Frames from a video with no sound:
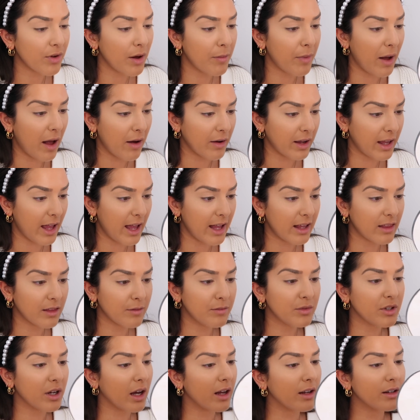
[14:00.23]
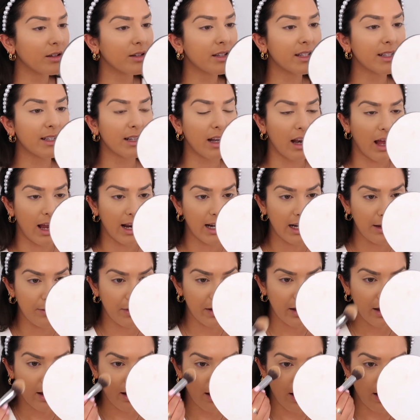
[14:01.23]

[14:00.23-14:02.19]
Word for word: about getting them done slightly bigger,